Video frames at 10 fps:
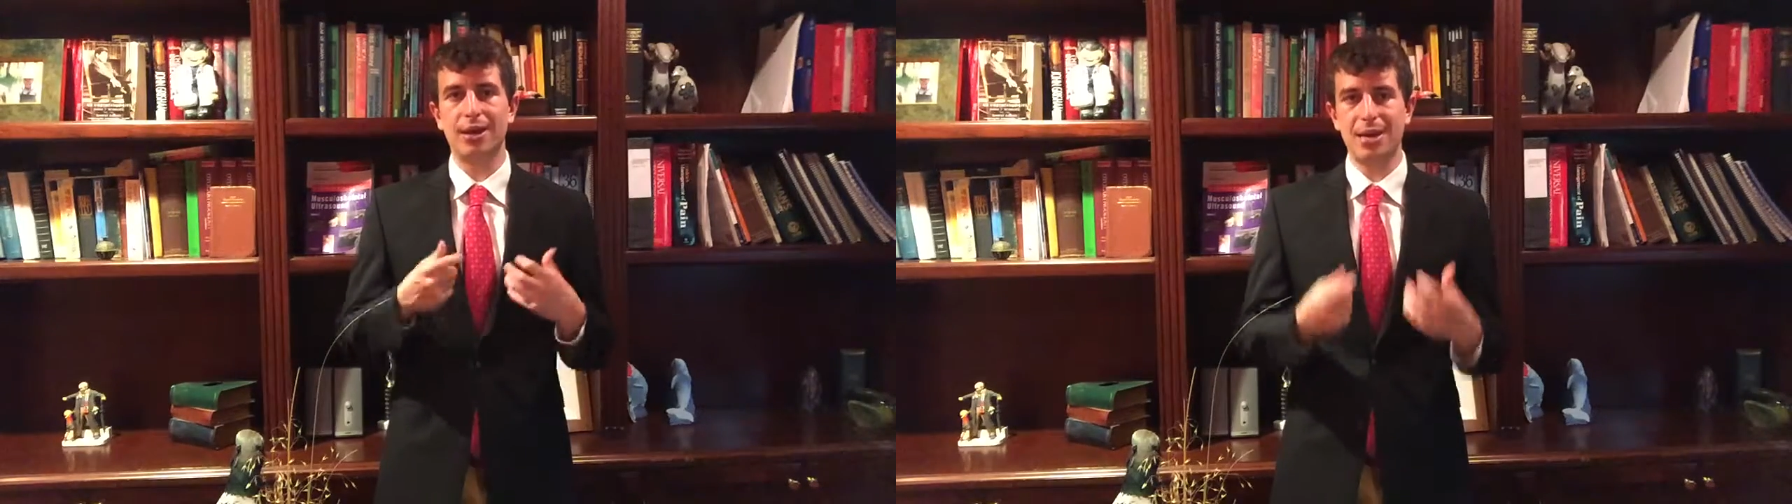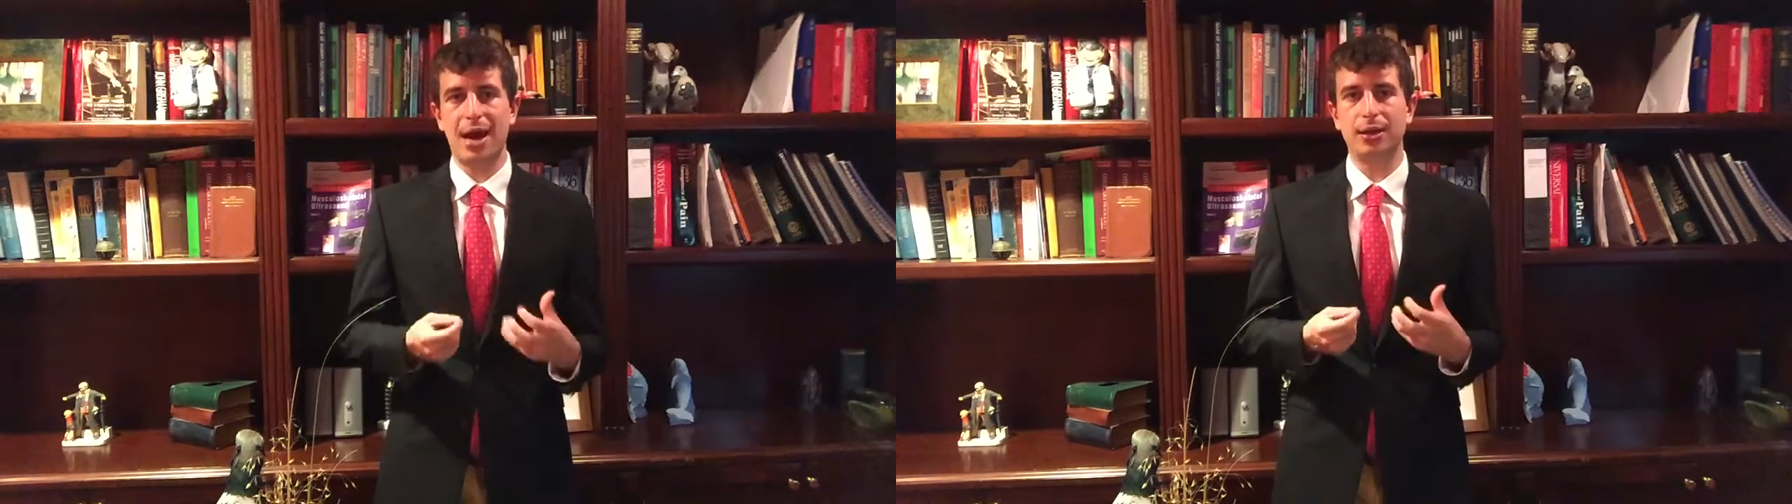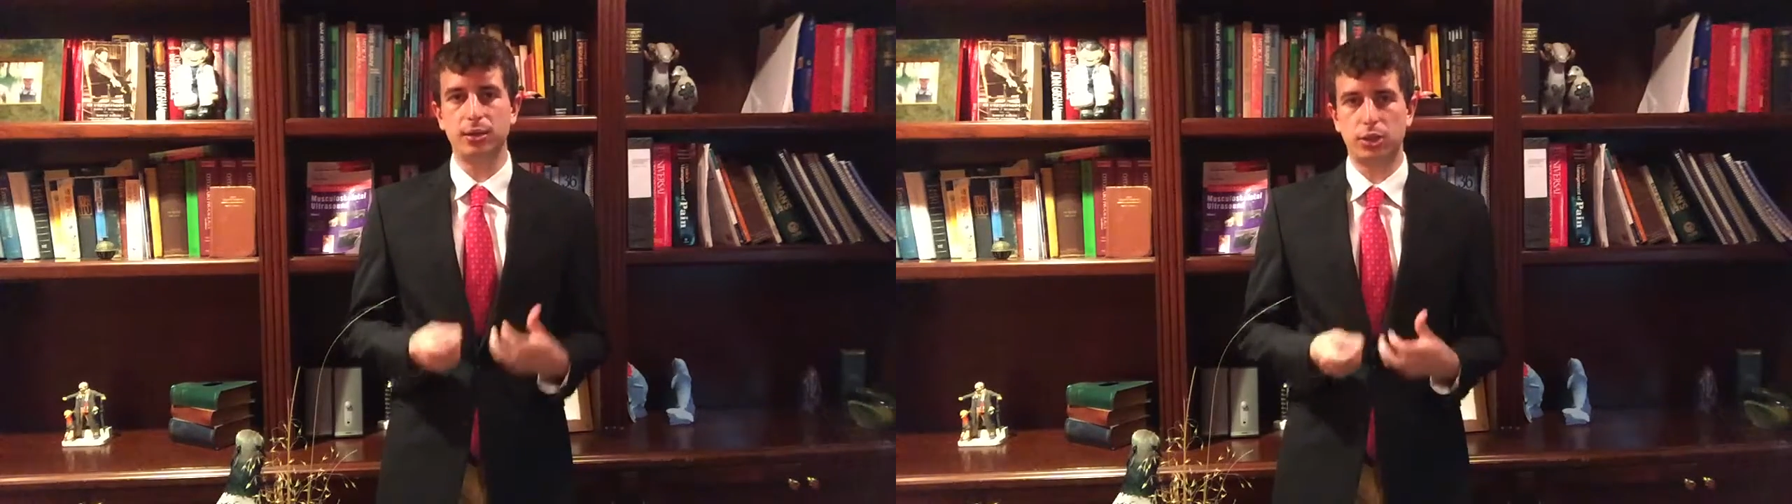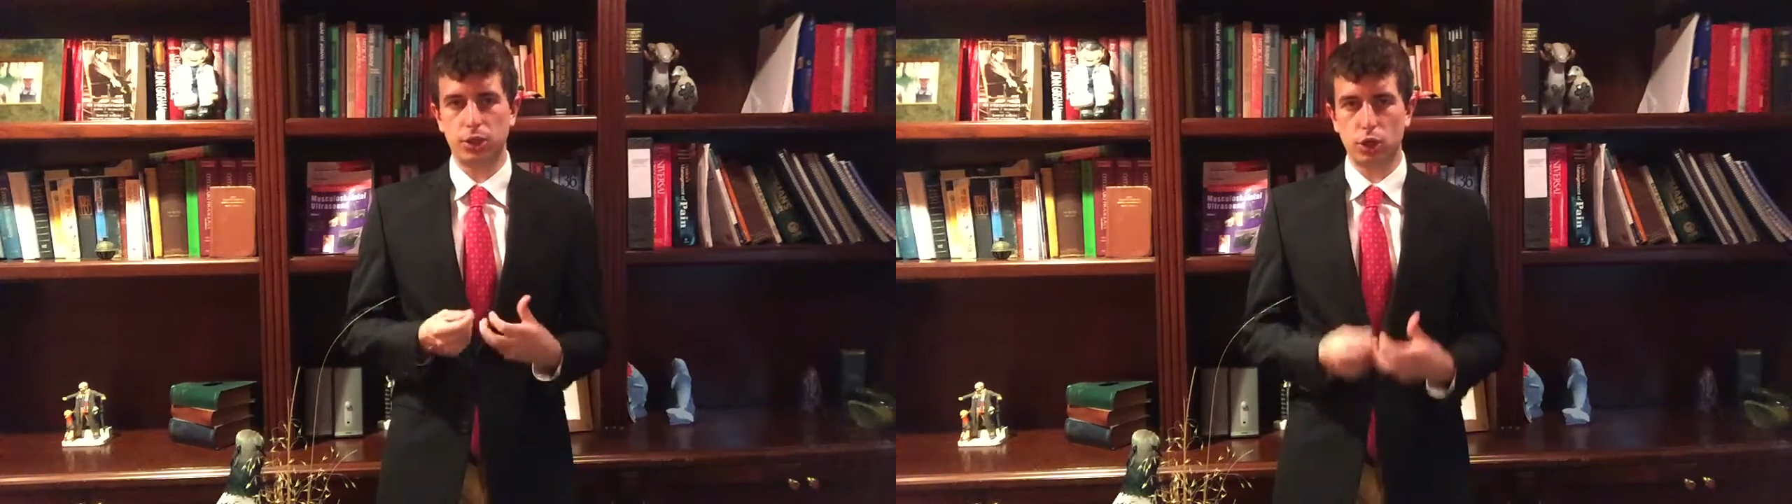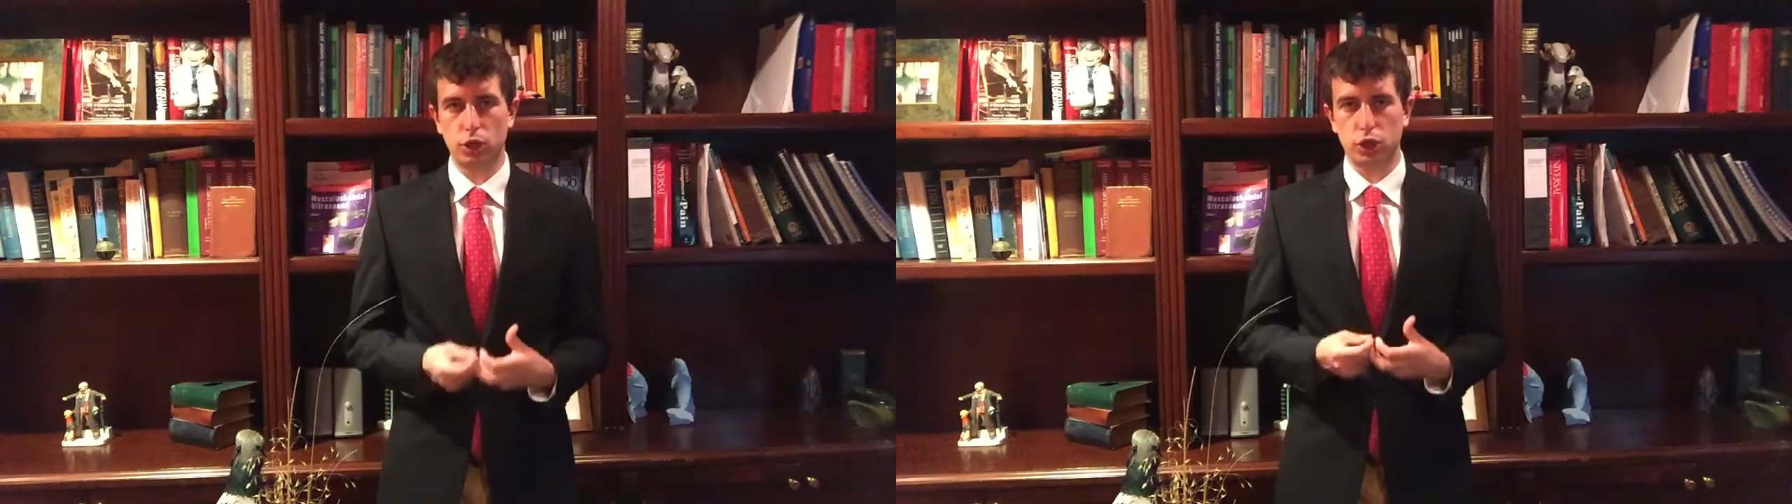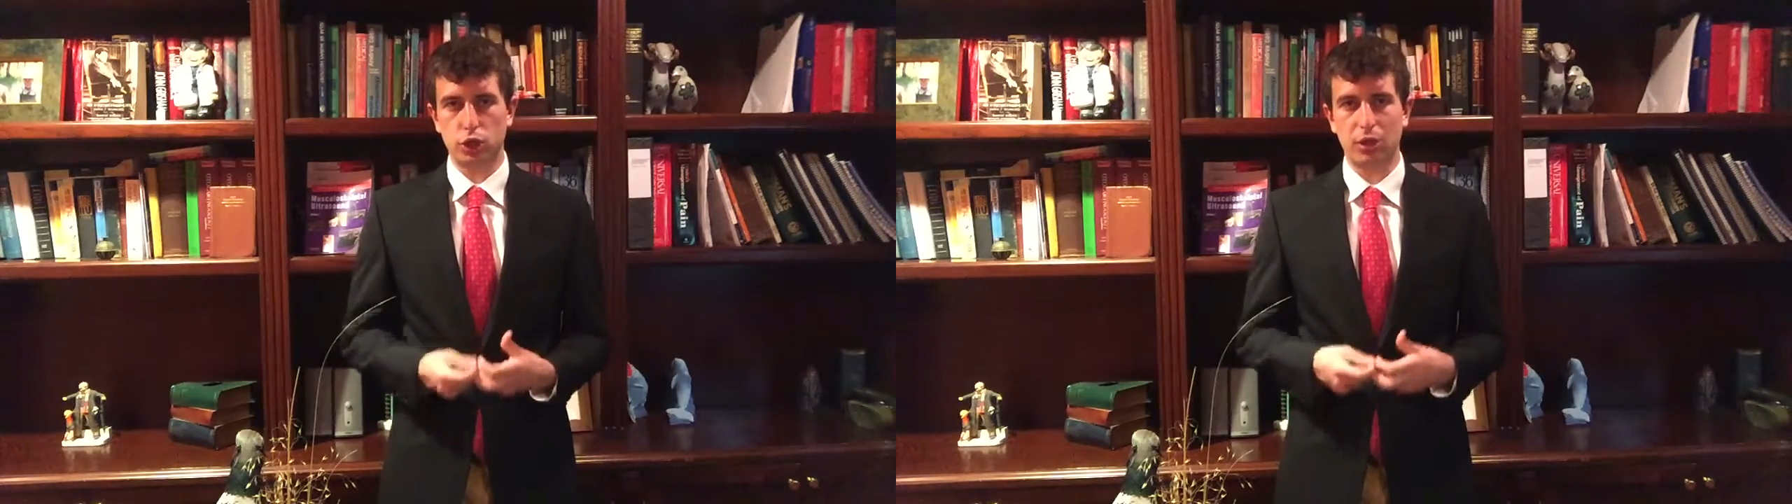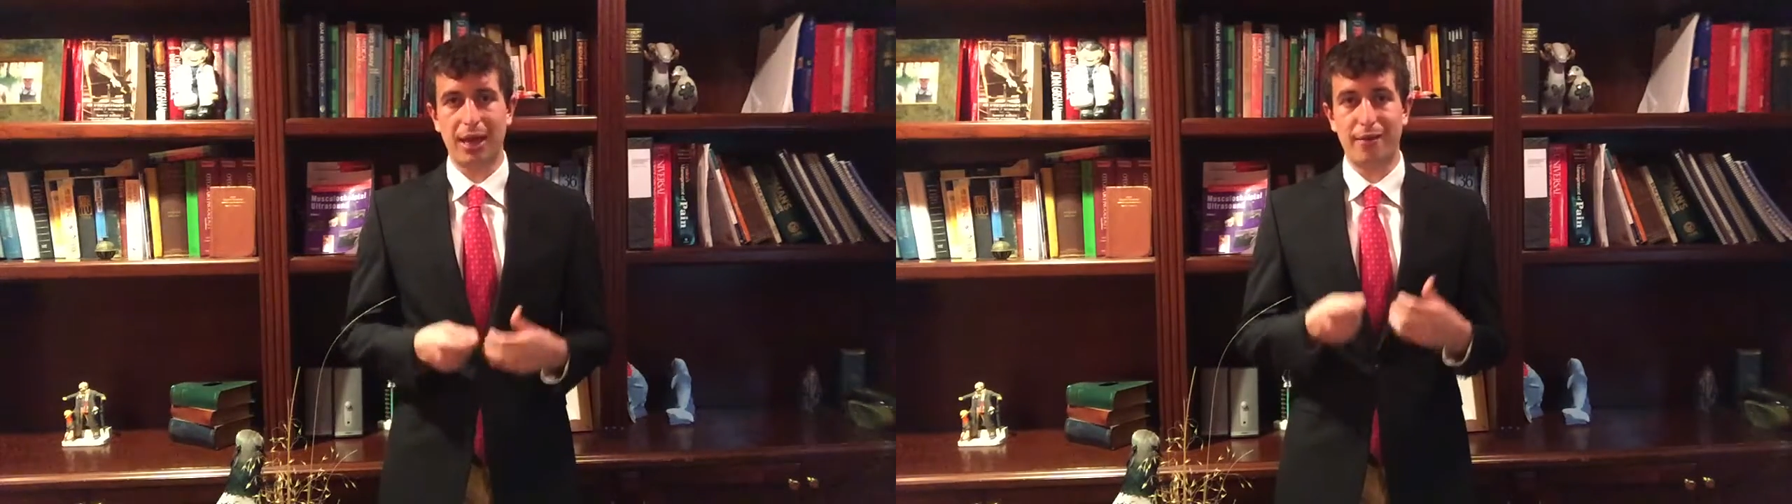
a non-surgical